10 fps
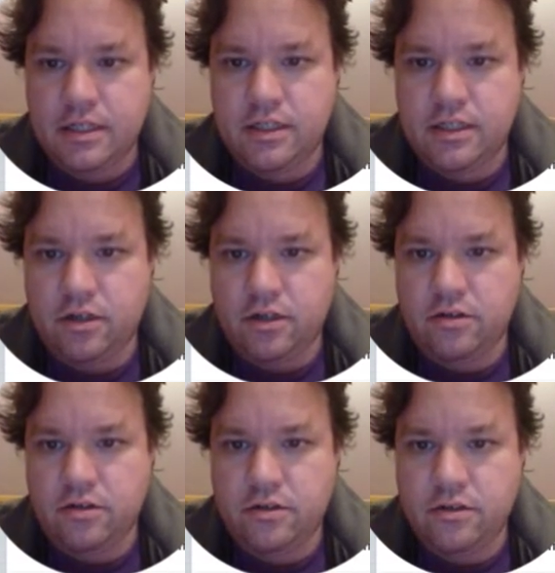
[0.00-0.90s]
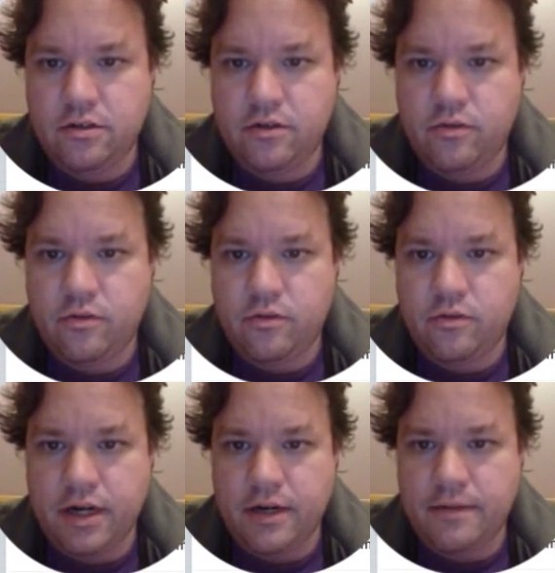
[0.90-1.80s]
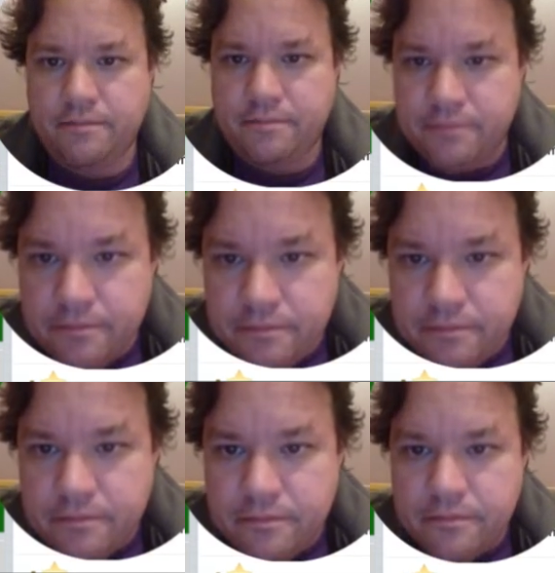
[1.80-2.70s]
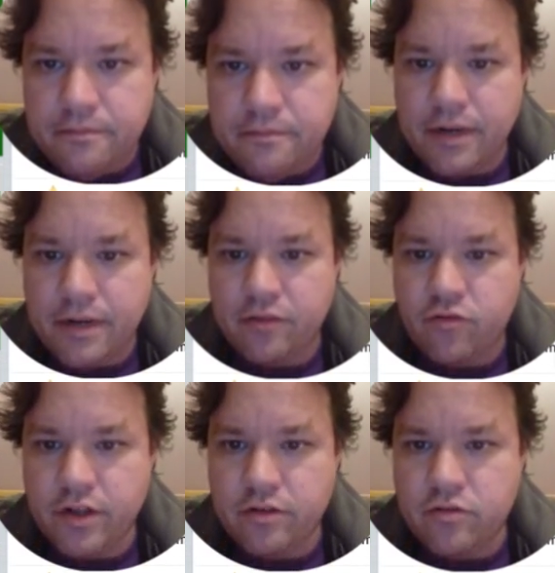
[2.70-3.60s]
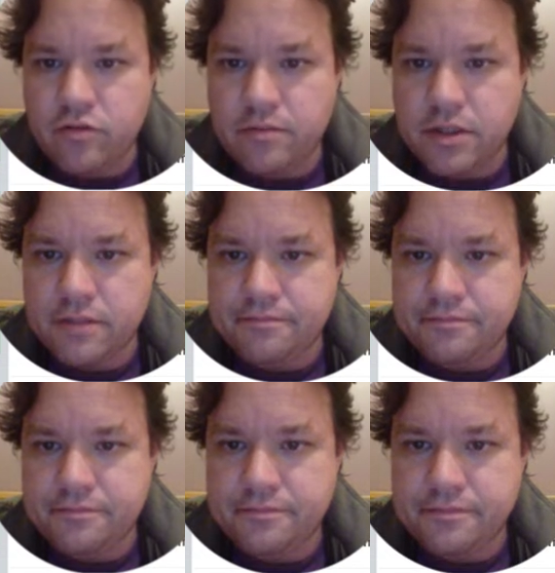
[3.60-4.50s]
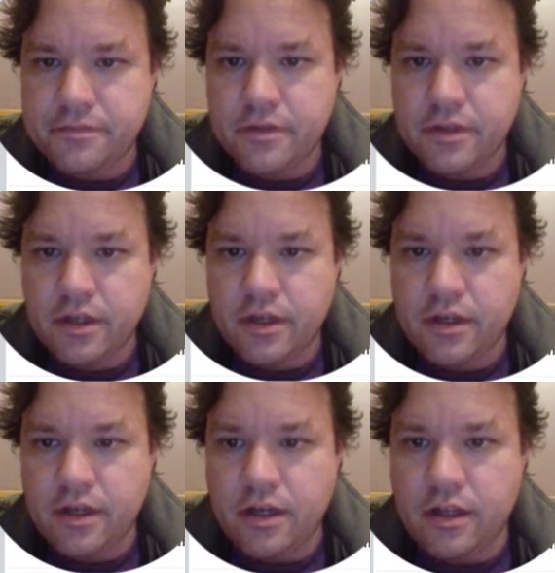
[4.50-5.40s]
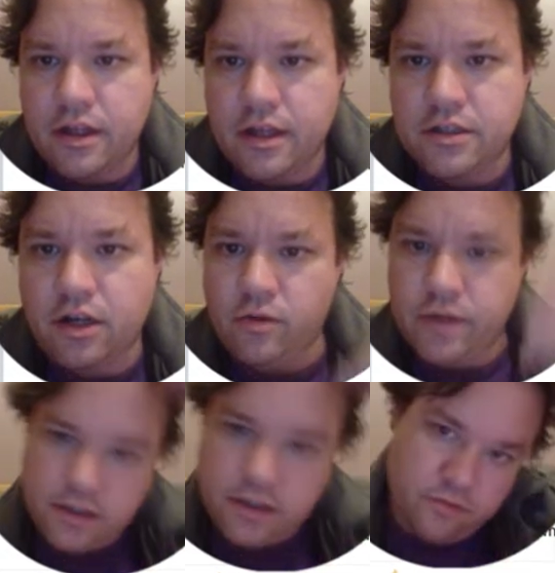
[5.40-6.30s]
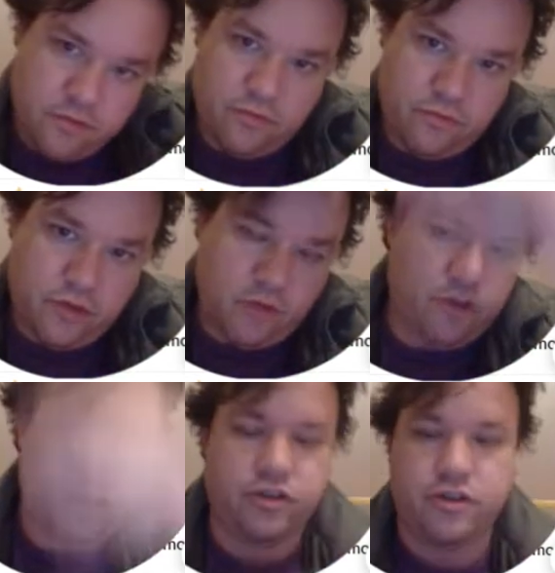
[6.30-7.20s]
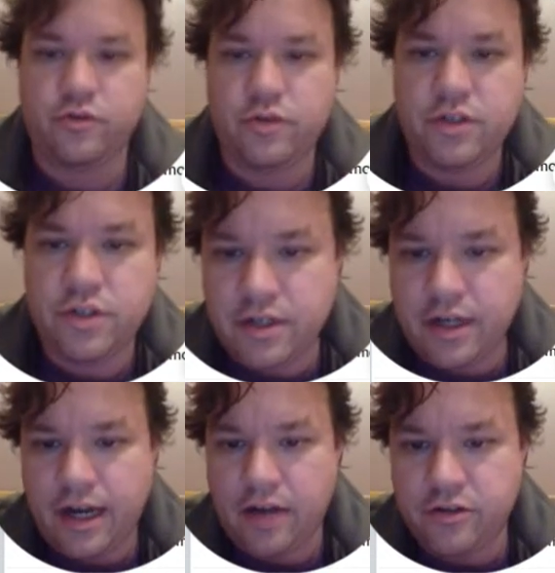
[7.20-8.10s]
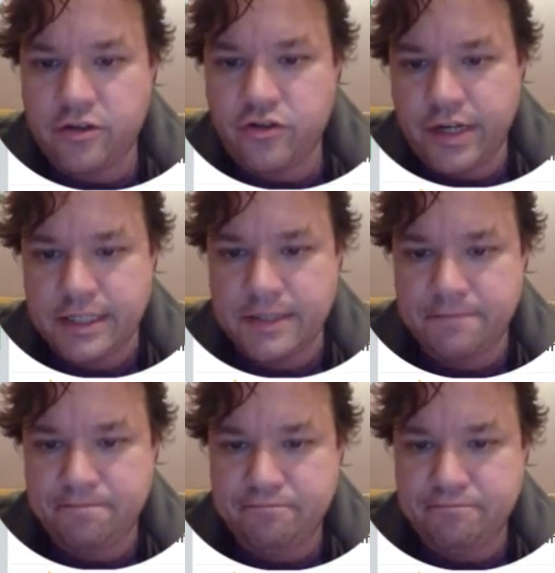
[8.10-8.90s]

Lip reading: So we are playing 3-note trumps, and as always what we should do is counter tricks,